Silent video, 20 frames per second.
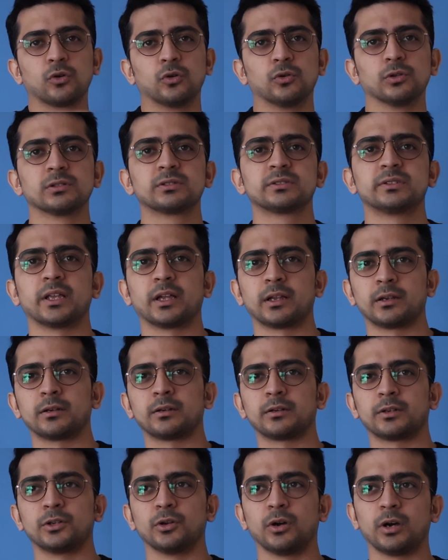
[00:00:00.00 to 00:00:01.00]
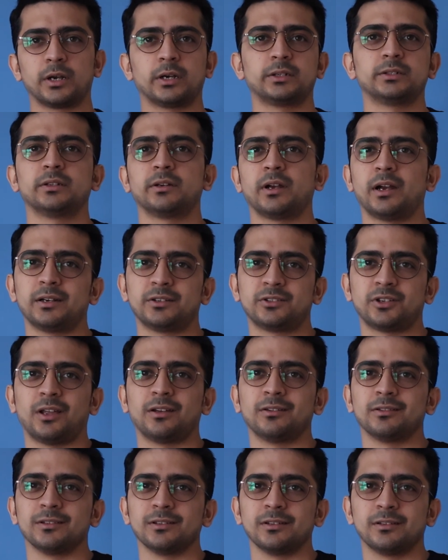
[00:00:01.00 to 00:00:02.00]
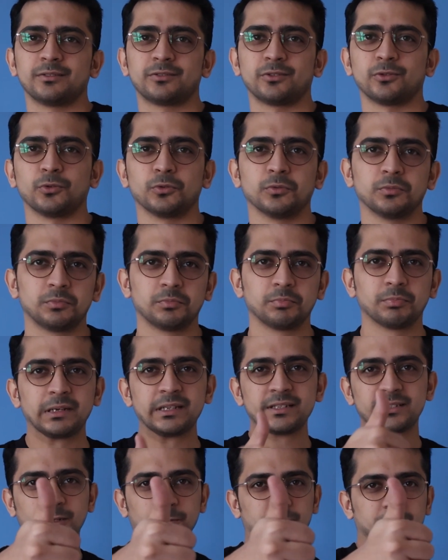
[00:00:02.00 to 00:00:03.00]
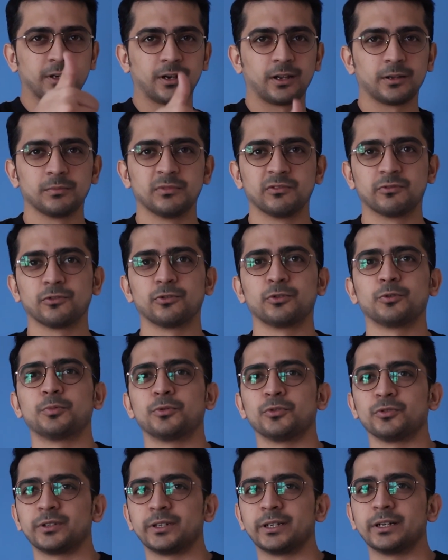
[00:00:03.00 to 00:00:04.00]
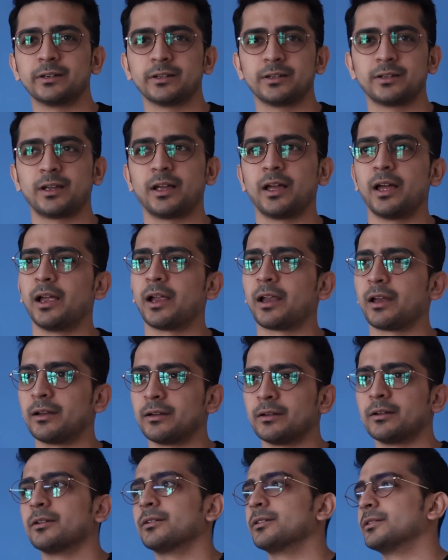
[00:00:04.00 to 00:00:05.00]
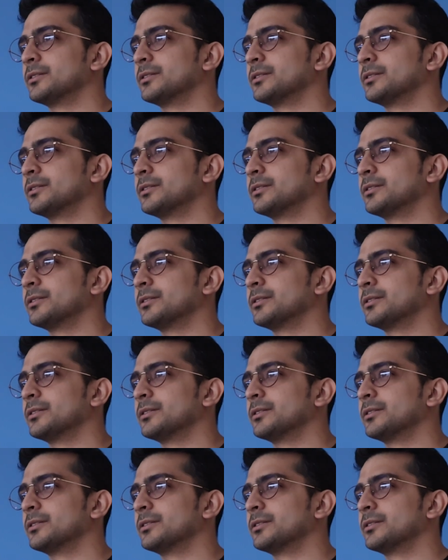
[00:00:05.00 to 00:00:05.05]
goals, then you are at the right channel. So please subscribe before you proceed and